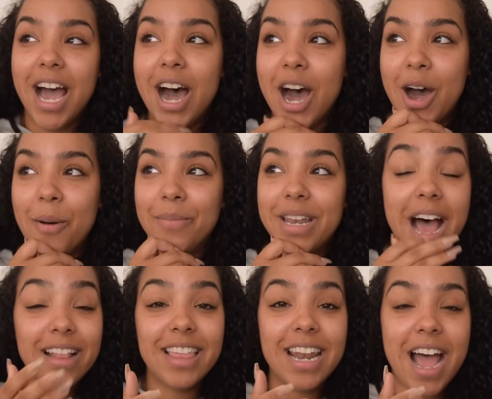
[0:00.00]
um,
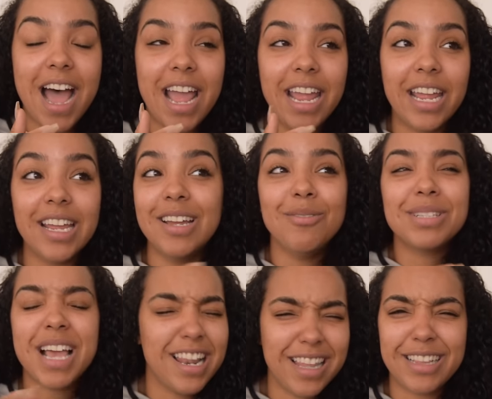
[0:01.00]
not that I, it
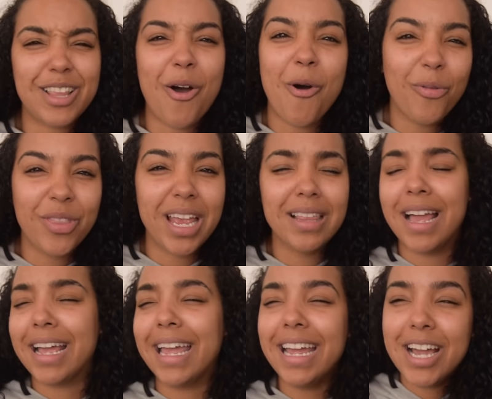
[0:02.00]
was kind of like the whole thing,
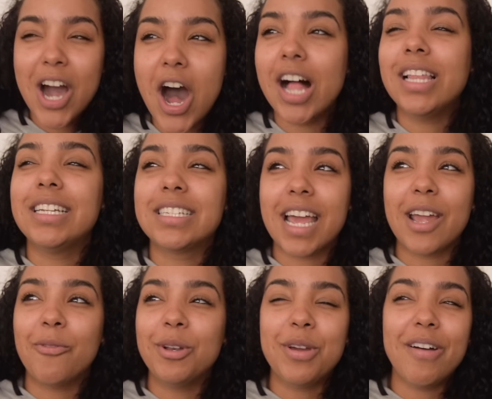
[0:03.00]
like in college,
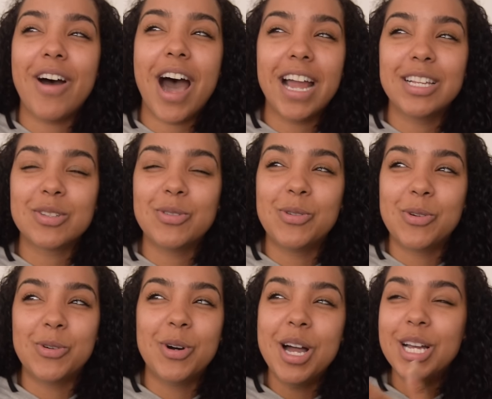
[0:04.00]
like when you have a high
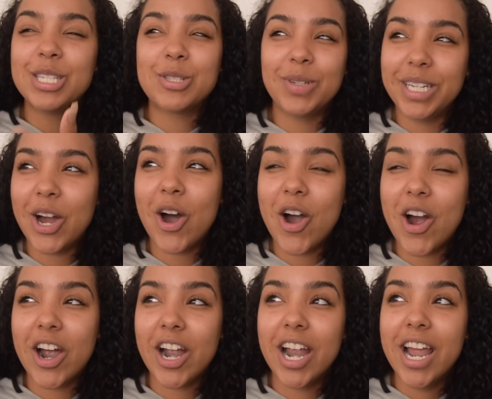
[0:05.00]
school
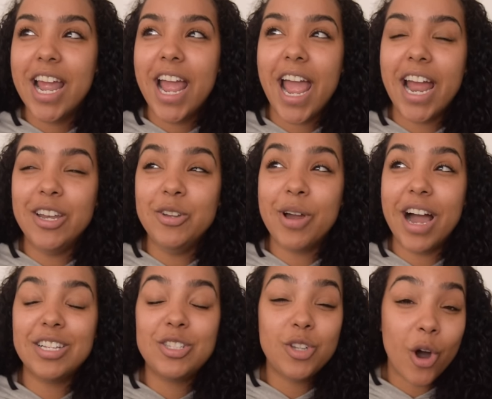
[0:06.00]
sweetheart and you
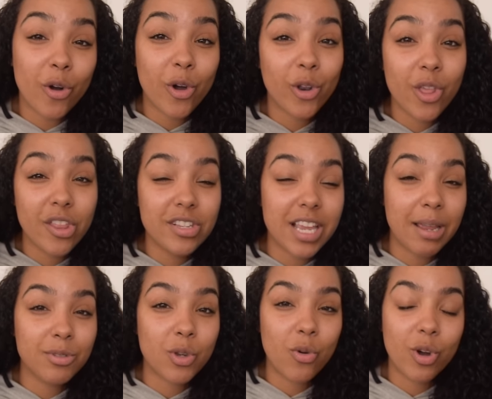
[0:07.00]
guys don't go to the
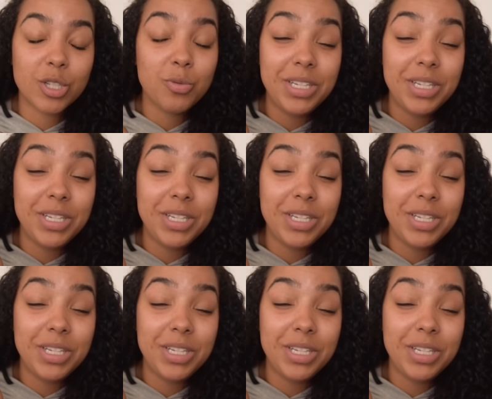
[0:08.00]
same school, because